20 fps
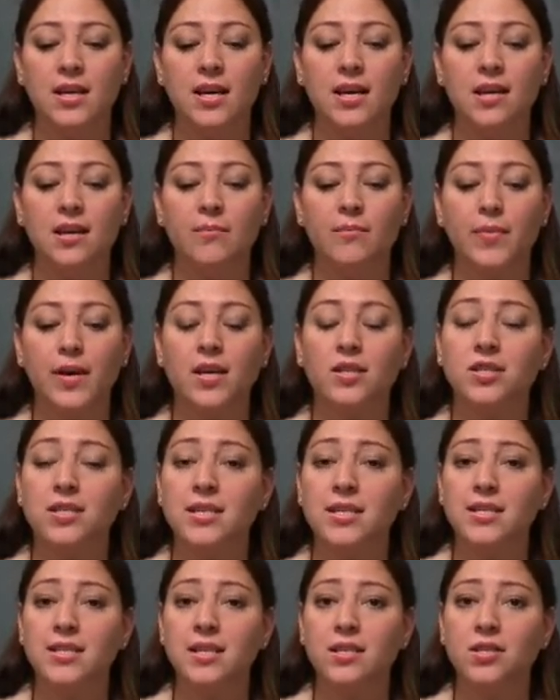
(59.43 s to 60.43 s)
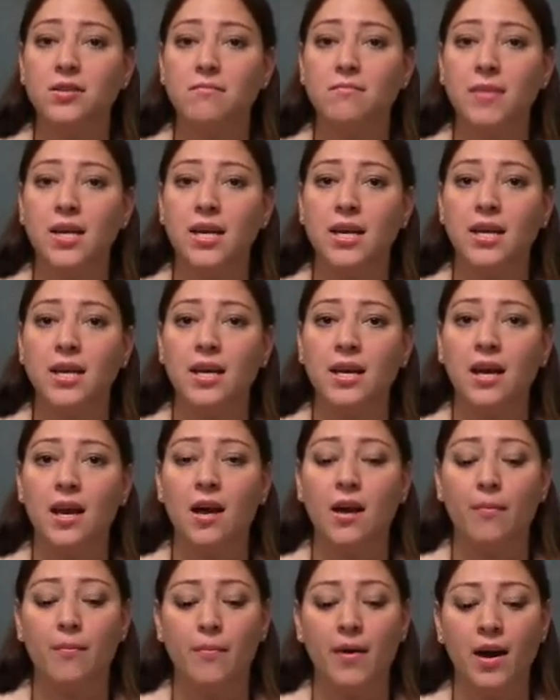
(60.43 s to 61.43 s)
in patient decision-making
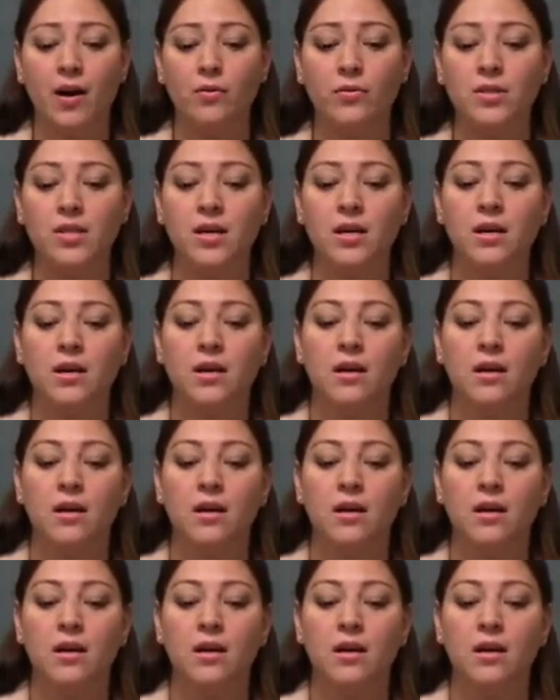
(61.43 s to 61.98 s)
about